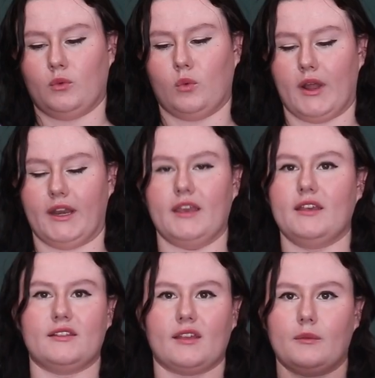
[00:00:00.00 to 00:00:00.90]

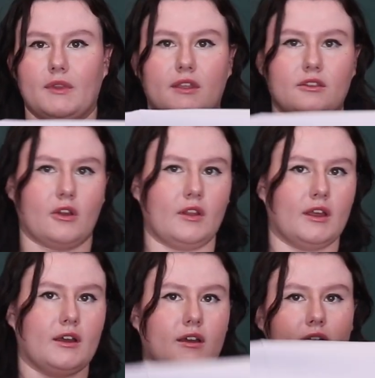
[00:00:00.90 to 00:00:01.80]
20-something
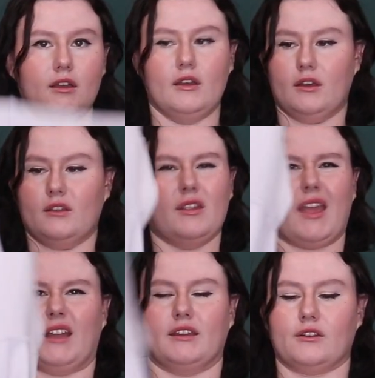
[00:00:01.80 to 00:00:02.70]
dollar, it was like
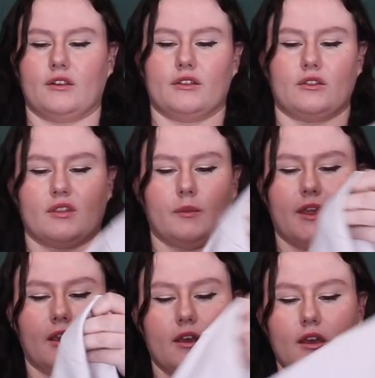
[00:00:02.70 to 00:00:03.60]
$18 or something,